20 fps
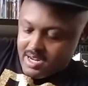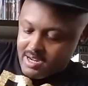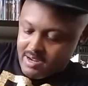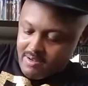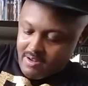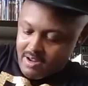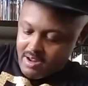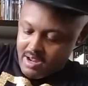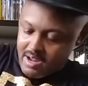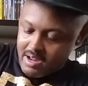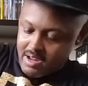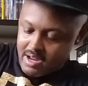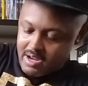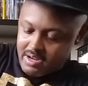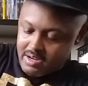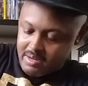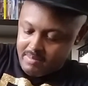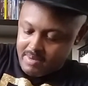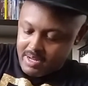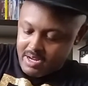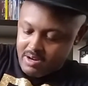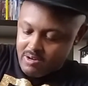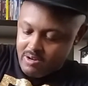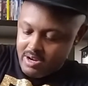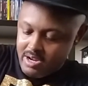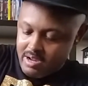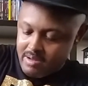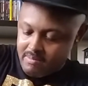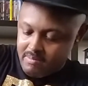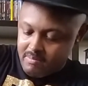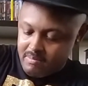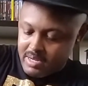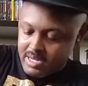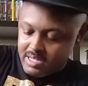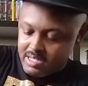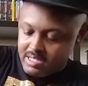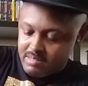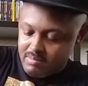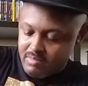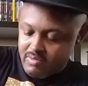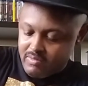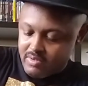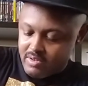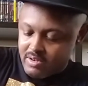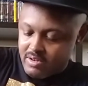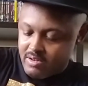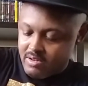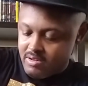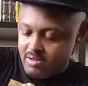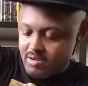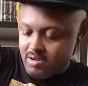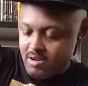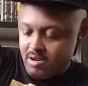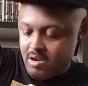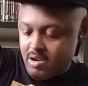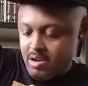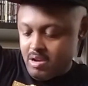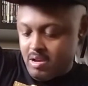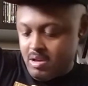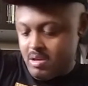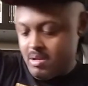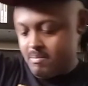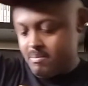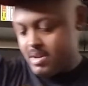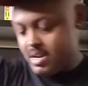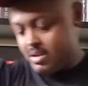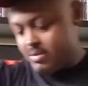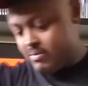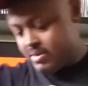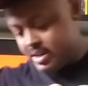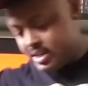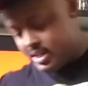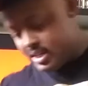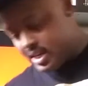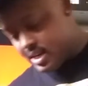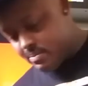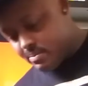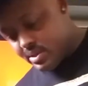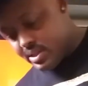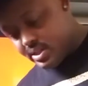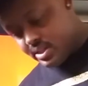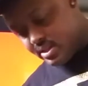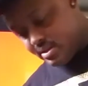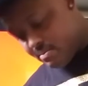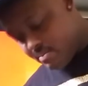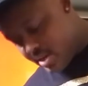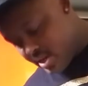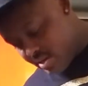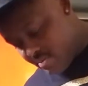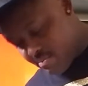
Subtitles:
I know they're like, hurry up, make it smoother. But I don't want to damage the main box.